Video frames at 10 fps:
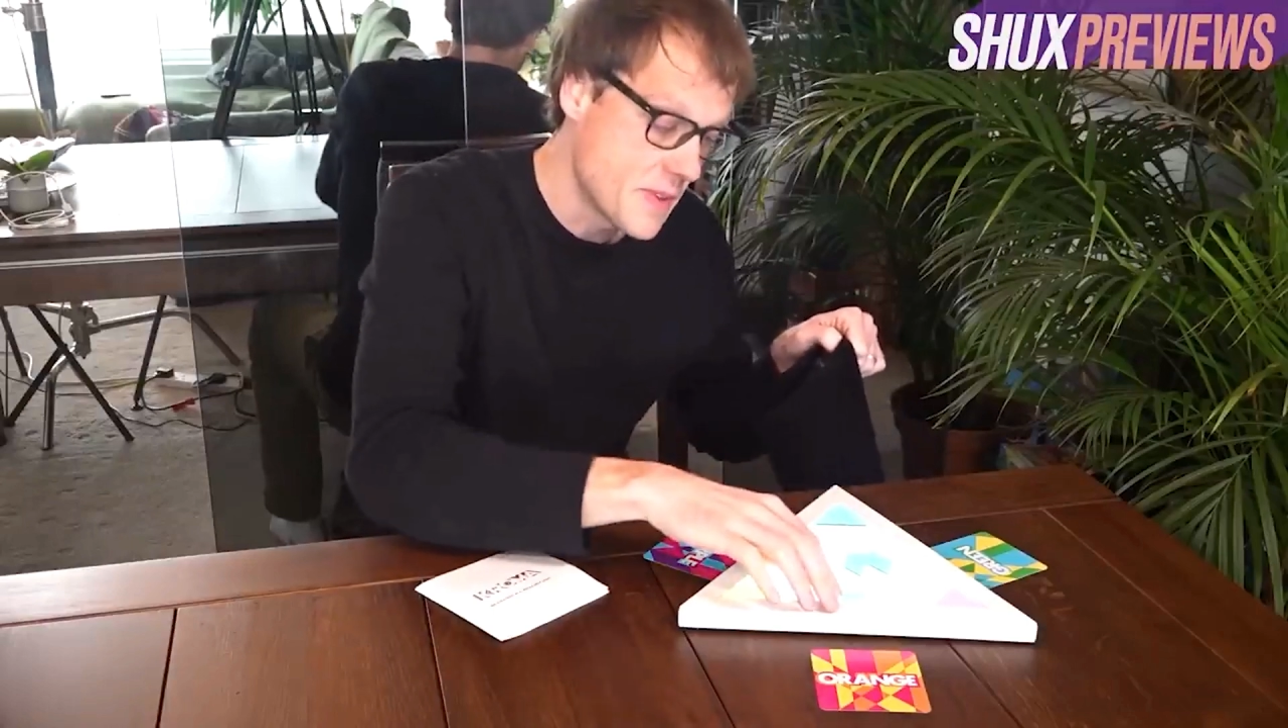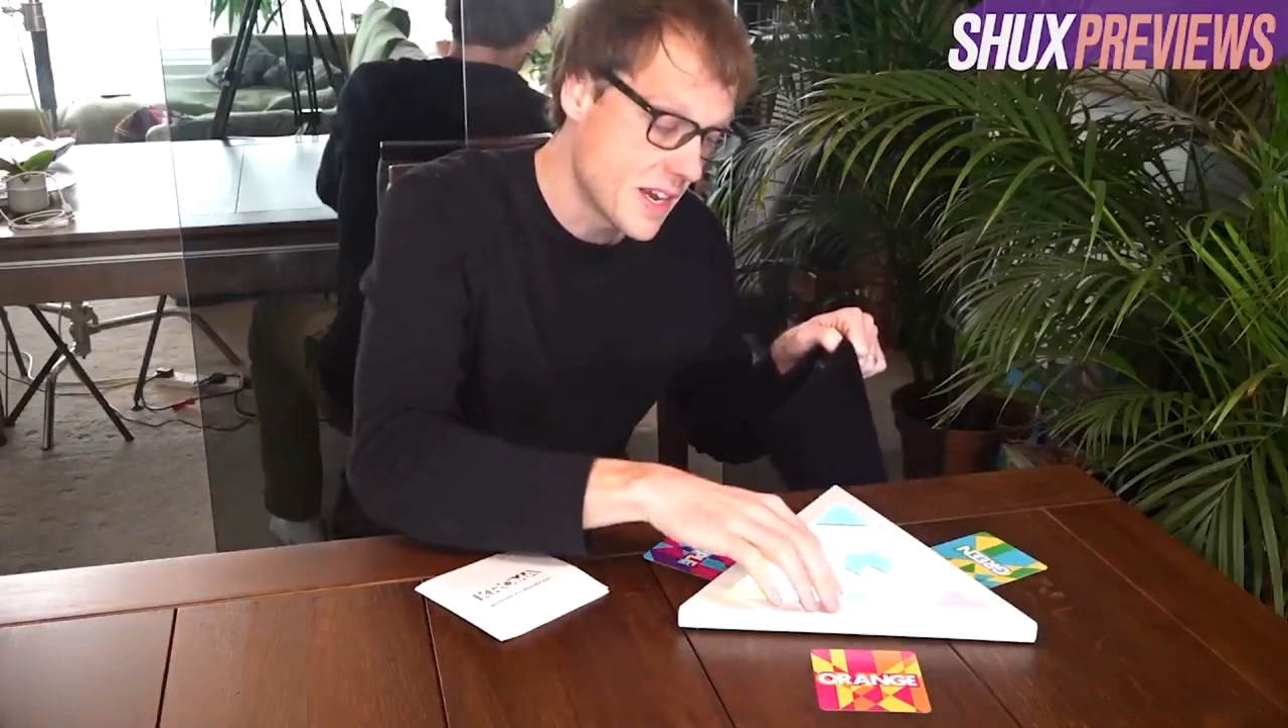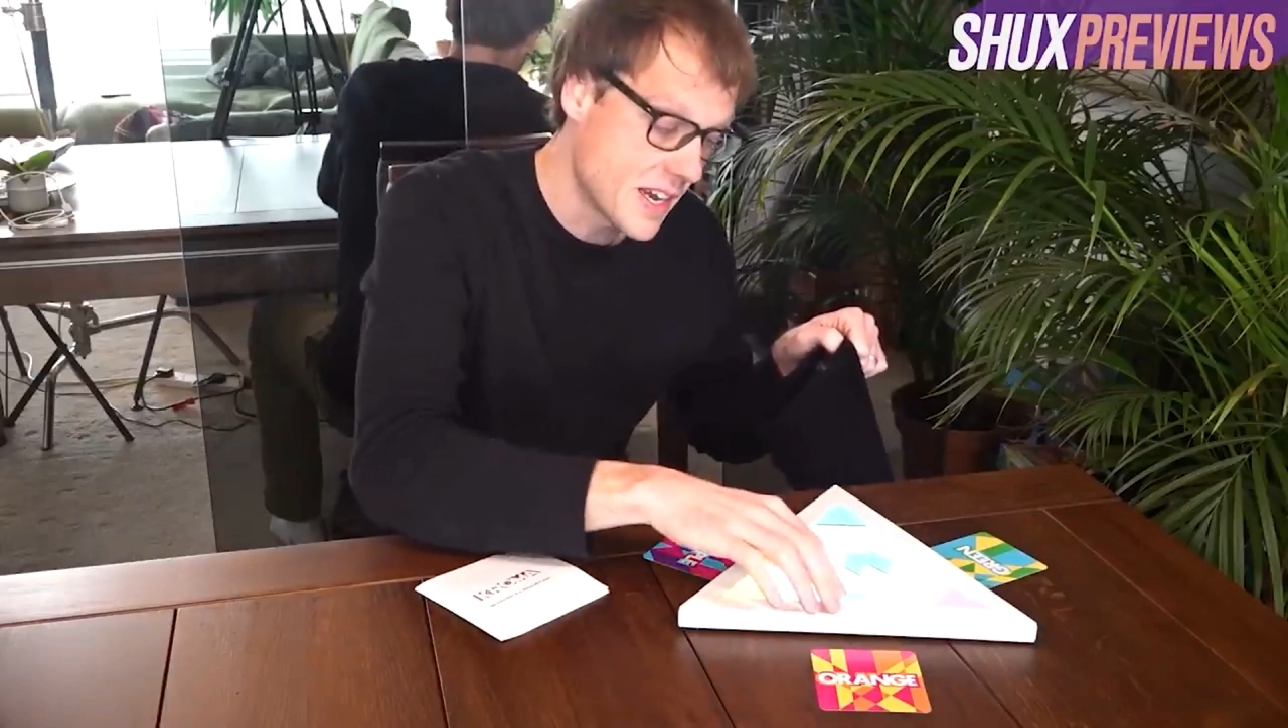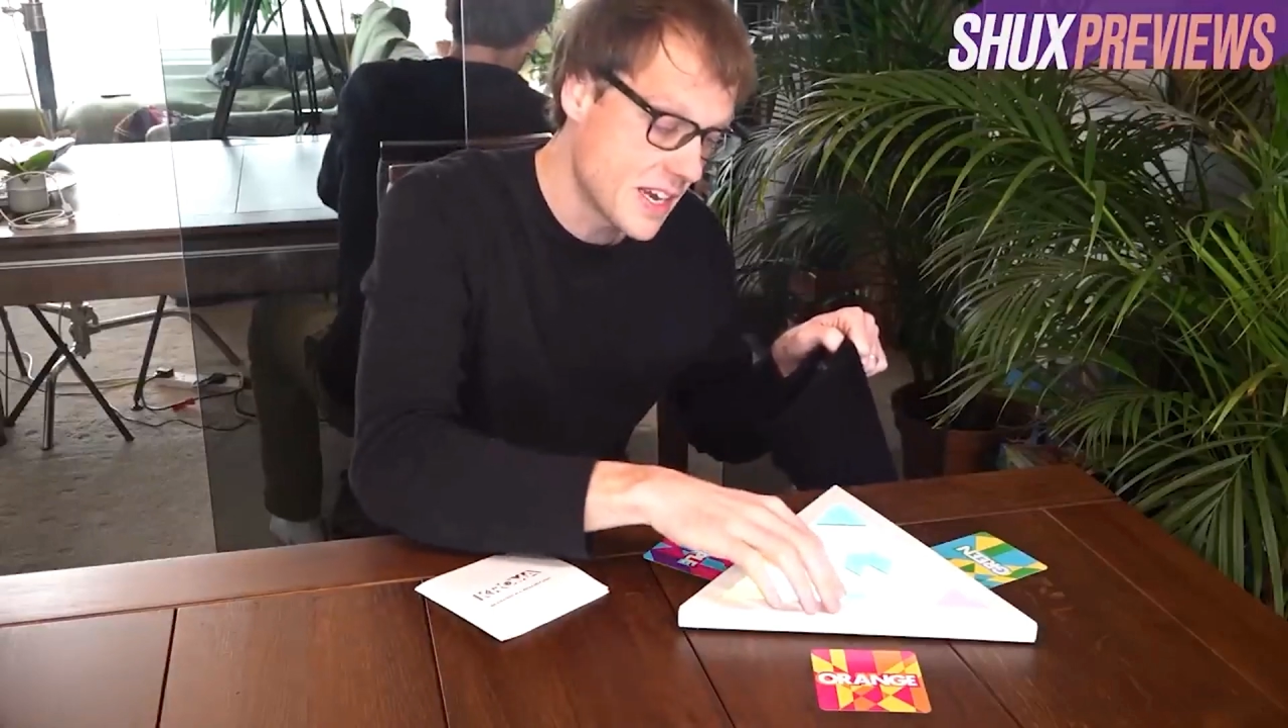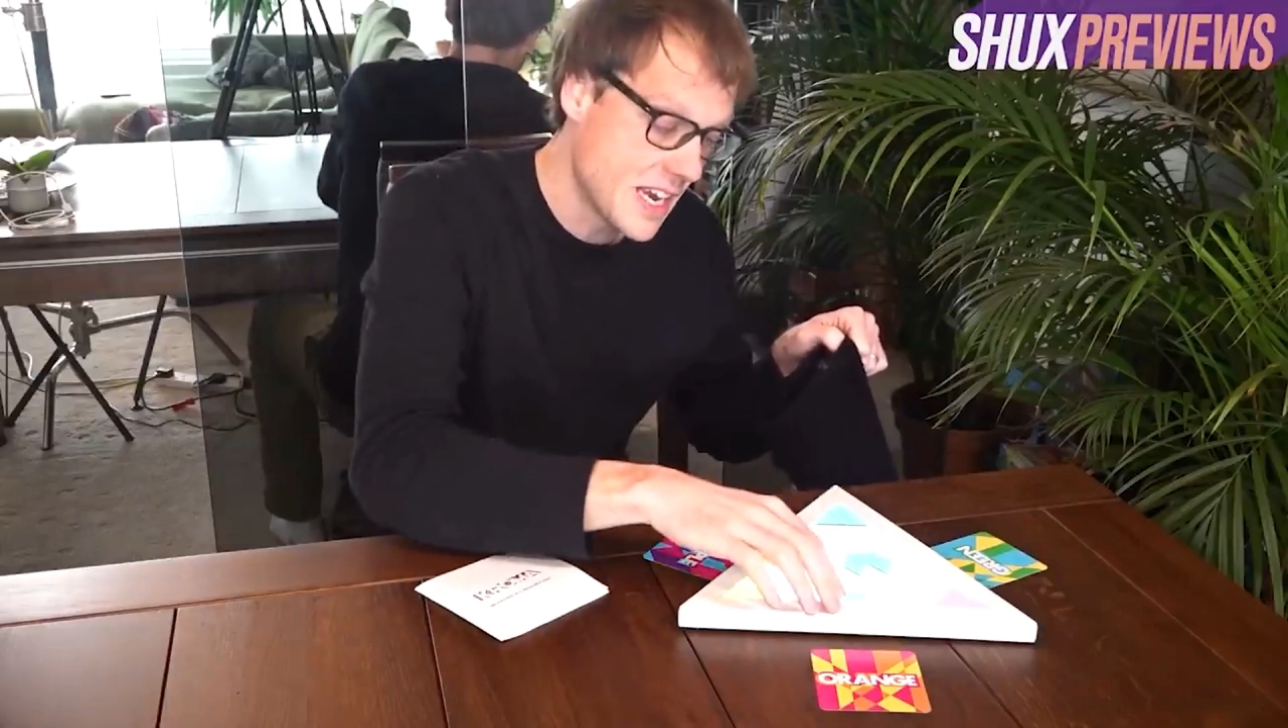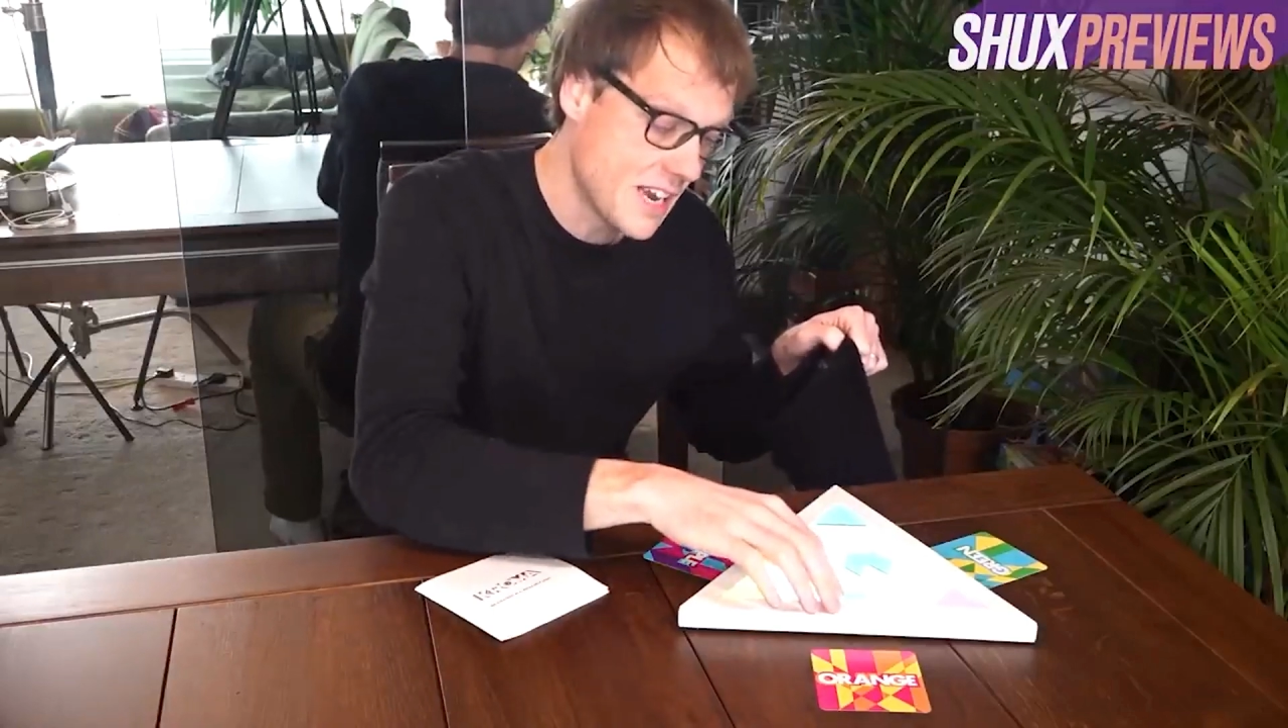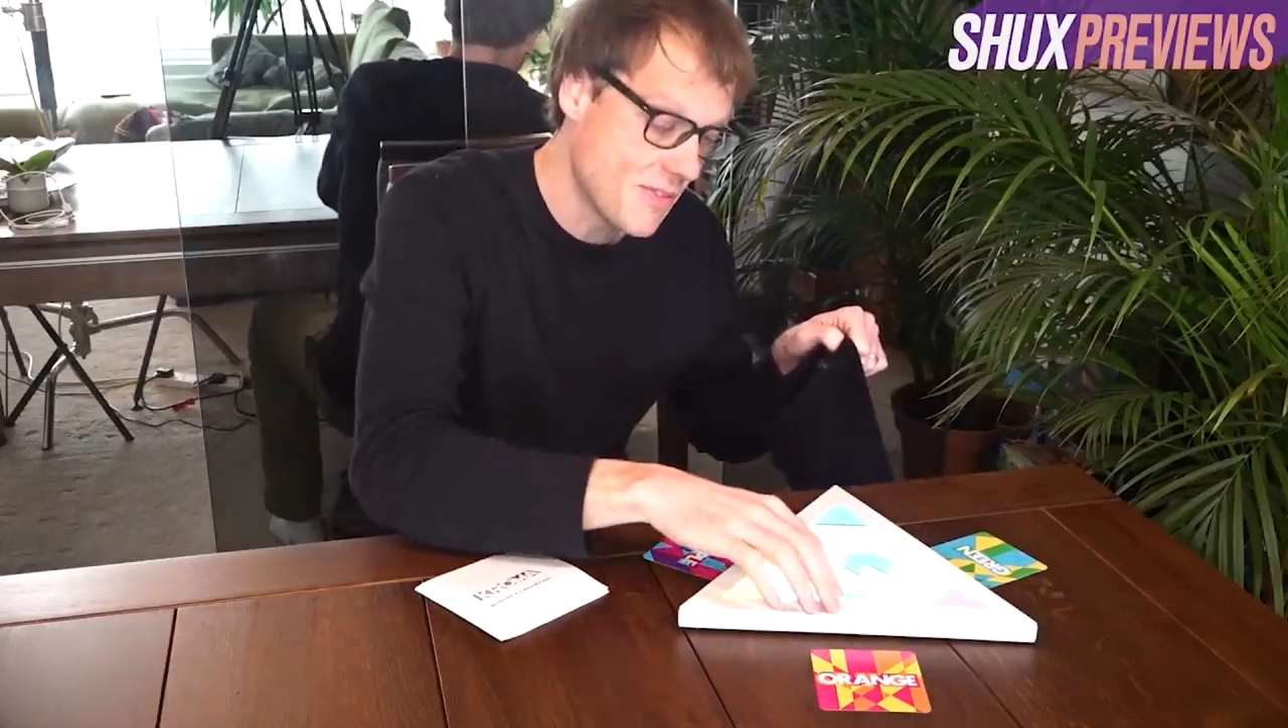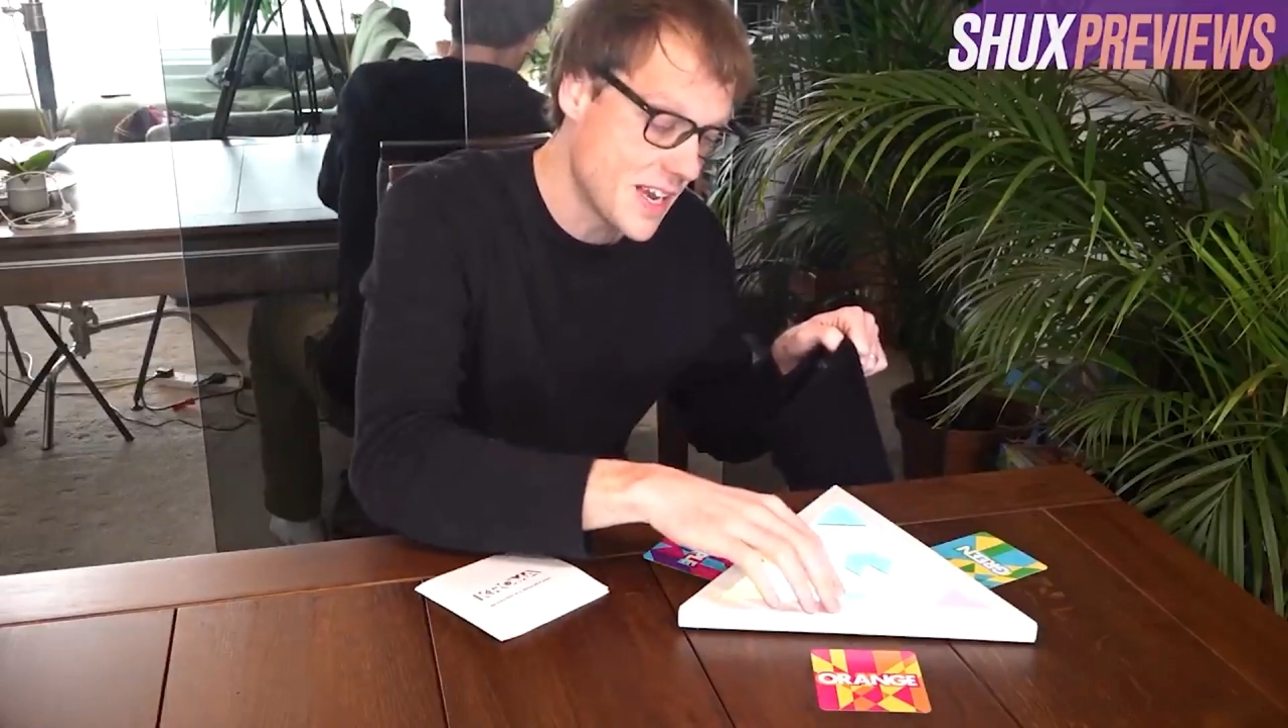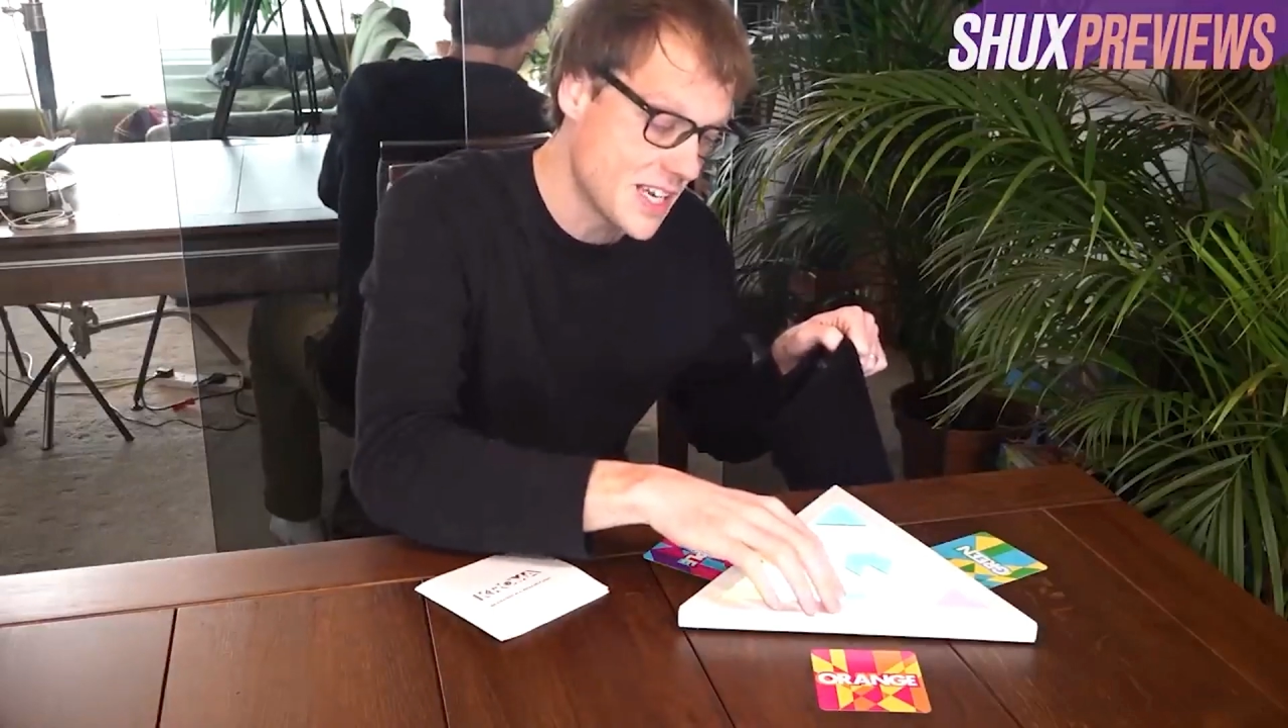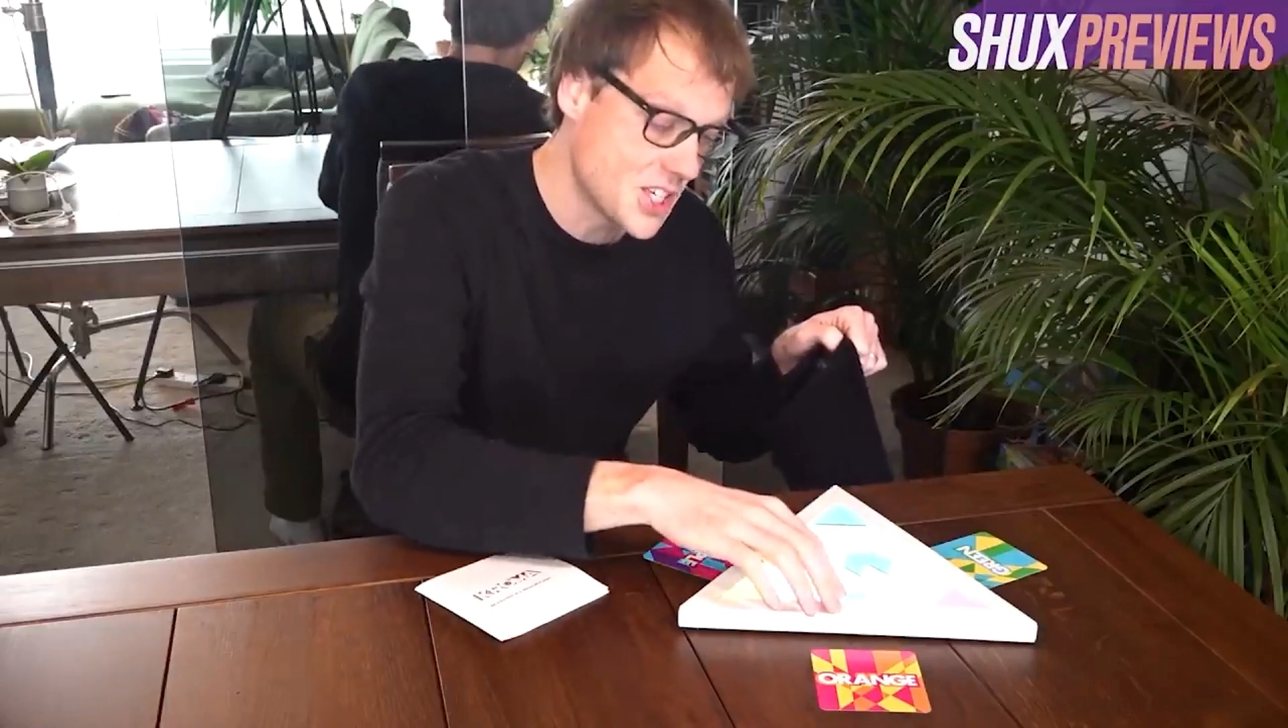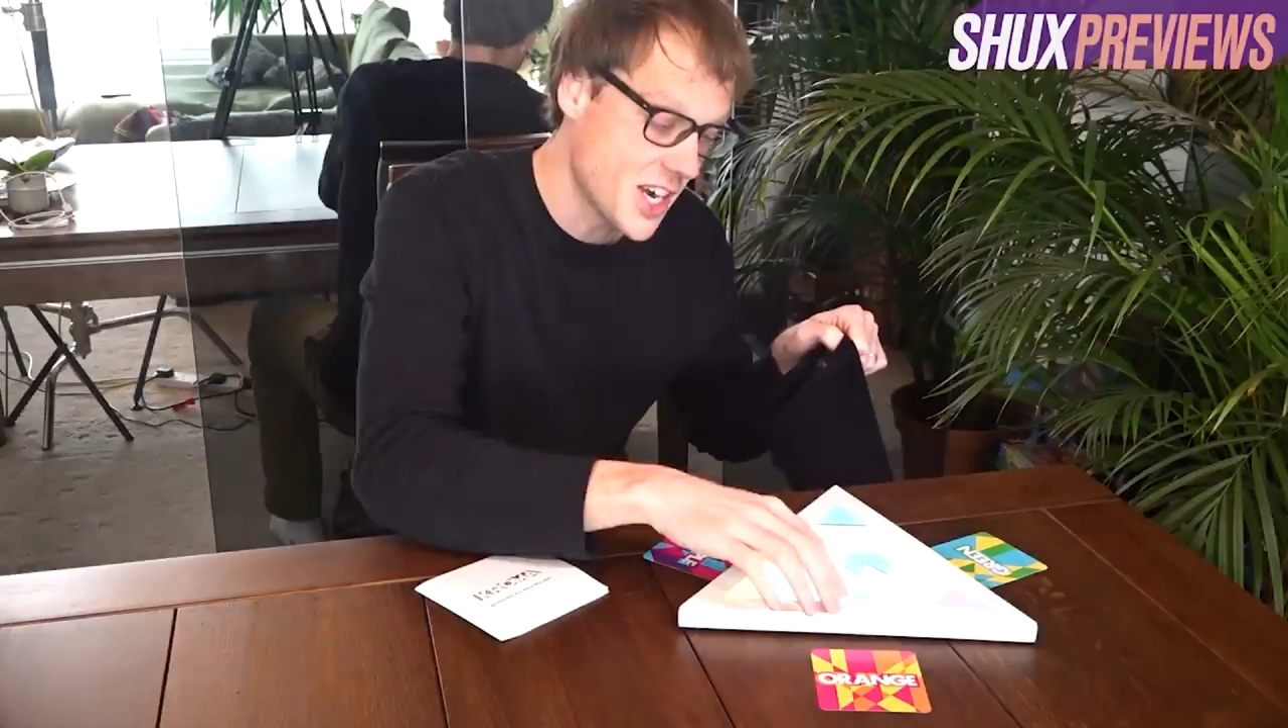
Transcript: are going to have light